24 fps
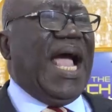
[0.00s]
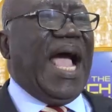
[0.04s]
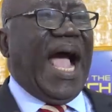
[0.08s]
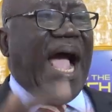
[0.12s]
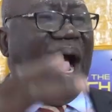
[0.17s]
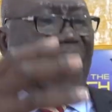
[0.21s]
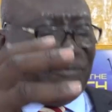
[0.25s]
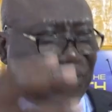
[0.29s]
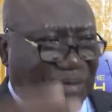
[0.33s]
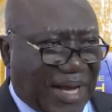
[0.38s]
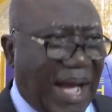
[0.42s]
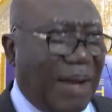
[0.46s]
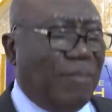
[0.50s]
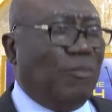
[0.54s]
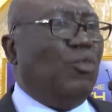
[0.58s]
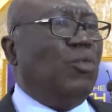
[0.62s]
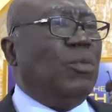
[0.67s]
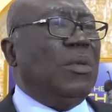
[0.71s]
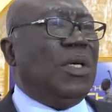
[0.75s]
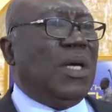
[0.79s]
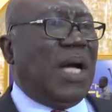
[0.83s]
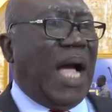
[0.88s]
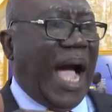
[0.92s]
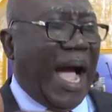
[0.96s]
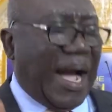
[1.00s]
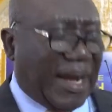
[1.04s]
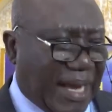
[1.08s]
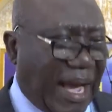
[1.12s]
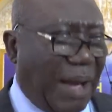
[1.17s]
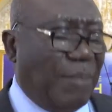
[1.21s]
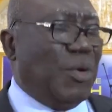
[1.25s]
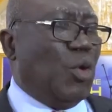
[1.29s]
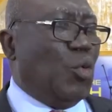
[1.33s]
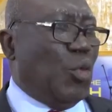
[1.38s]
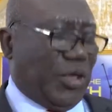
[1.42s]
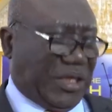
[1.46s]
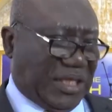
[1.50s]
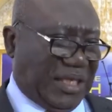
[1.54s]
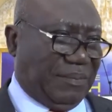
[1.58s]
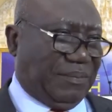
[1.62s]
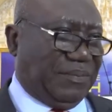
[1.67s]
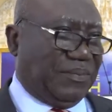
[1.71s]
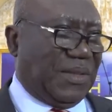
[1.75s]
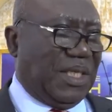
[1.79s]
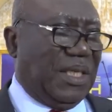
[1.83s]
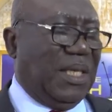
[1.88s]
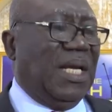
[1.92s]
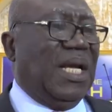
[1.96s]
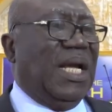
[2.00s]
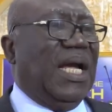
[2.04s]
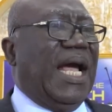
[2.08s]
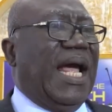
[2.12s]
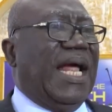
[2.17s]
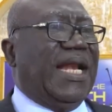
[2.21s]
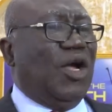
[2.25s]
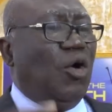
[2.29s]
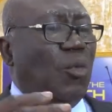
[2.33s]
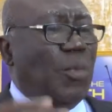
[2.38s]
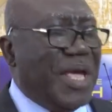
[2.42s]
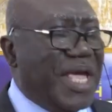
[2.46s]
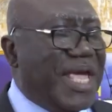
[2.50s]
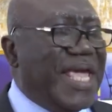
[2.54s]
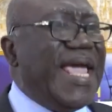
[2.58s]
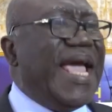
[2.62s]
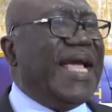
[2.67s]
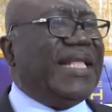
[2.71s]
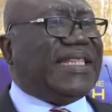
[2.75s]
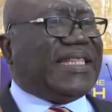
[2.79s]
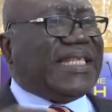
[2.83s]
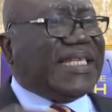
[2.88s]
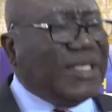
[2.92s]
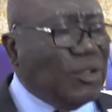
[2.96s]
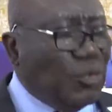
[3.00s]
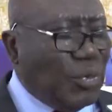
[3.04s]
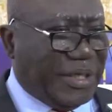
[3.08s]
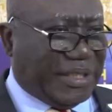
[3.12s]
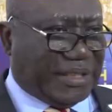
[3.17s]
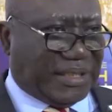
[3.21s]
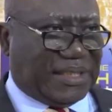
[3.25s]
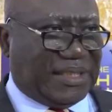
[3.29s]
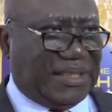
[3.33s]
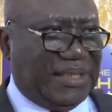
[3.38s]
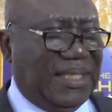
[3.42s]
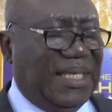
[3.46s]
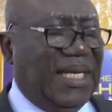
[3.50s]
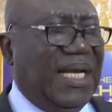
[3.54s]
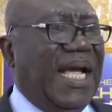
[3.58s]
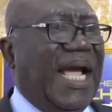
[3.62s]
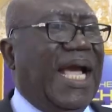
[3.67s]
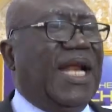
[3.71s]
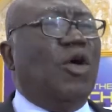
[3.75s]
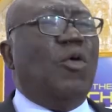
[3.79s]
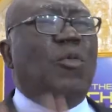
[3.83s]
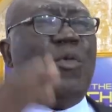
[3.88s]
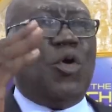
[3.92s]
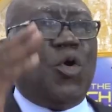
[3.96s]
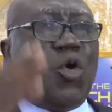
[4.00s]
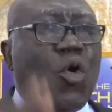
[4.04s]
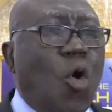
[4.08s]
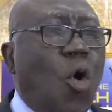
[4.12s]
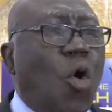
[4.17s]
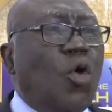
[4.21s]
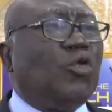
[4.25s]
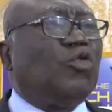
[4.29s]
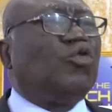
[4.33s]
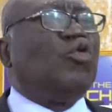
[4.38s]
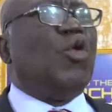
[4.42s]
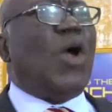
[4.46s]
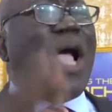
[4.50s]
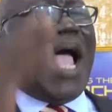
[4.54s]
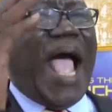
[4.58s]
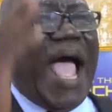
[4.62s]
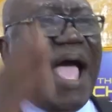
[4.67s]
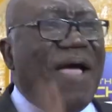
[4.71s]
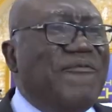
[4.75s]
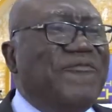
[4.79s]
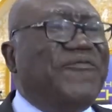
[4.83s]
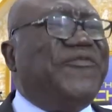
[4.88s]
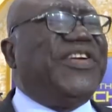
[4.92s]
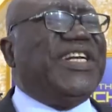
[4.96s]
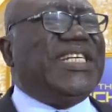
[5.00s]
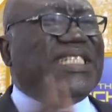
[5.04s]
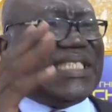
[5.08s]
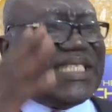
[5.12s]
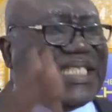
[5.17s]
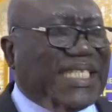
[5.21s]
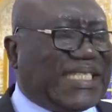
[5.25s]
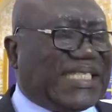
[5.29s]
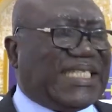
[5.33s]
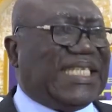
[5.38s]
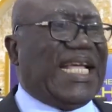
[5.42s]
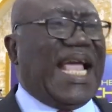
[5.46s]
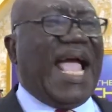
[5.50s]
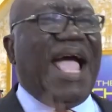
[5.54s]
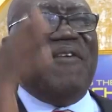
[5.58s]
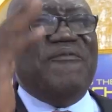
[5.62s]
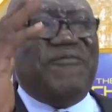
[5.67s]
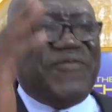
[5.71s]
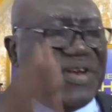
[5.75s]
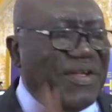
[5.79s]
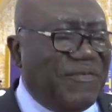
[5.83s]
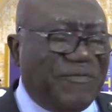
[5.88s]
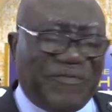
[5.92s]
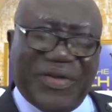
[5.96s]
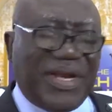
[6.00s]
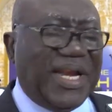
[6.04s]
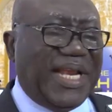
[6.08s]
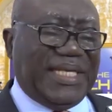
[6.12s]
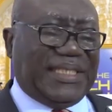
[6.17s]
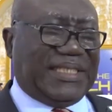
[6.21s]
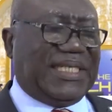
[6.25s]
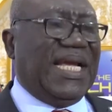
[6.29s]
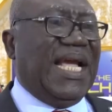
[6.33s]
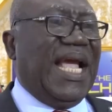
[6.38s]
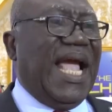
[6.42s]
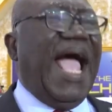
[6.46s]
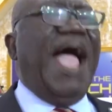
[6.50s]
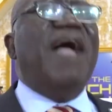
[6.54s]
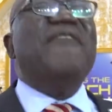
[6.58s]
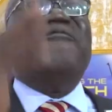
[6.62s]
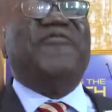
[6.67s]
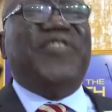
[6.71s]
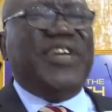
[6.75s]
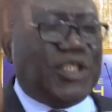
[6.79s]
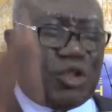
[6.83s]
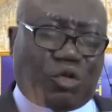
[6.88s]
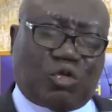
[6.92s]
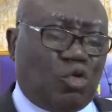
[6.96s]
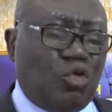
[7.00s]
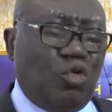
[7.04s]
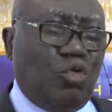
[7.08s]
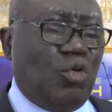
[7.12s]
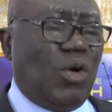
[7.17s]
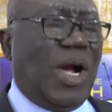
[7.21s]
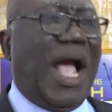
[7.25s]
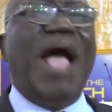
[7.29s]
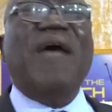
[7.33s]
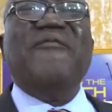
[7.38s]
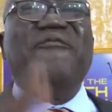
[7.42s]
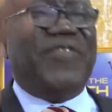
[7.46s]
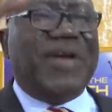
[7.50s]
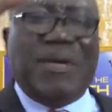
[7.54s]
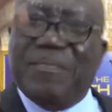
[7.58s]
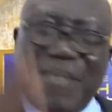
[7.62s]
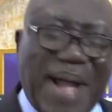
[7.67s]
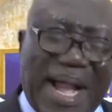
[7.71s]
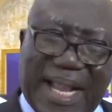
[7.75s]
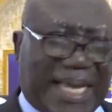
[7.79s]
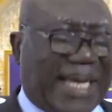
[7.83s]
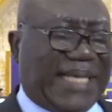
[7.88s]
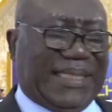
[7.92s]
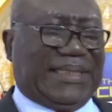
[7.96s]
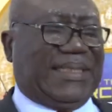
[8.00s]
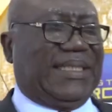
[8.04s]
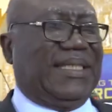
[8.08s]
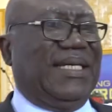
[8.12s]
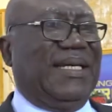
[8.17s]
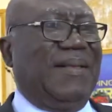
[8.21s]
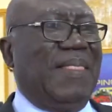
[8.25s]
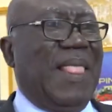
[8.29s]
have come, are coming with him. And they will be here three weeks. And they will go to every city, every village, every school, every market